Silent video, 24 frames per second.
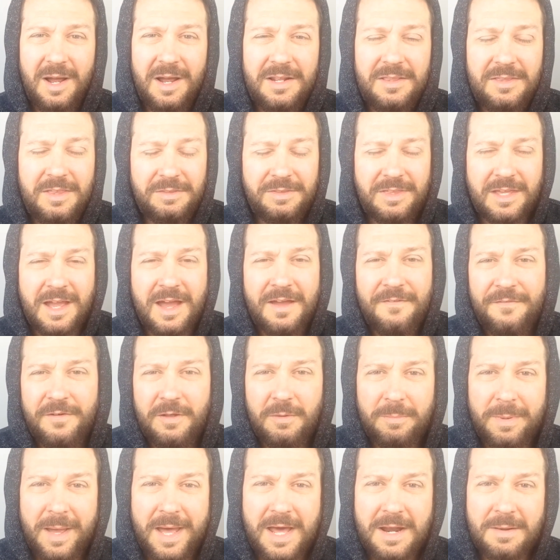The thing I
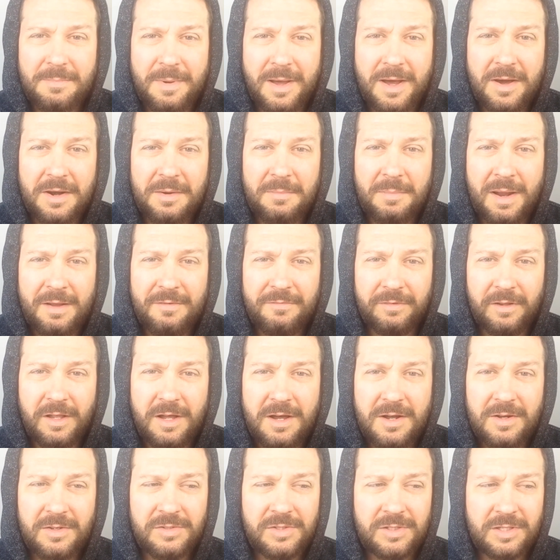feel bad about in my
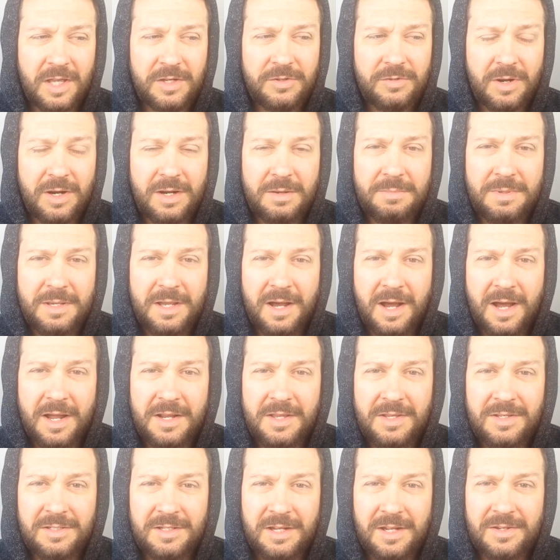vlogs is I try to be
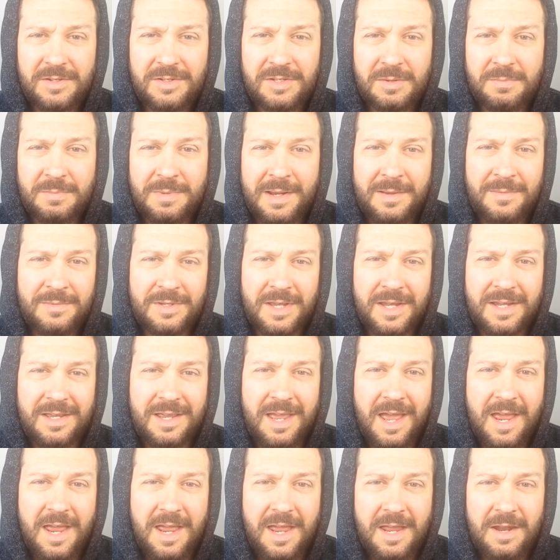honest, and sometimes I
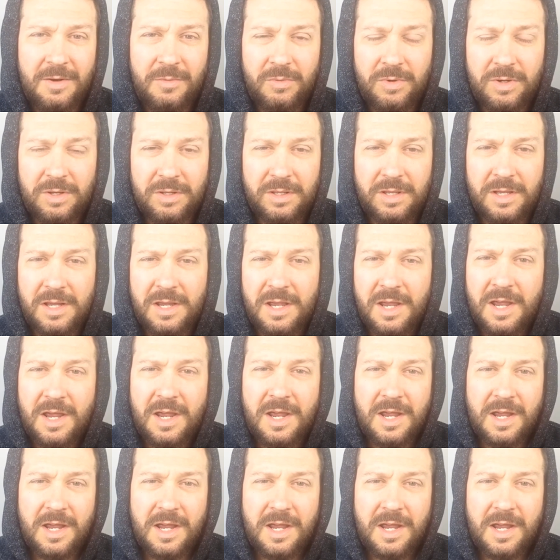can't really,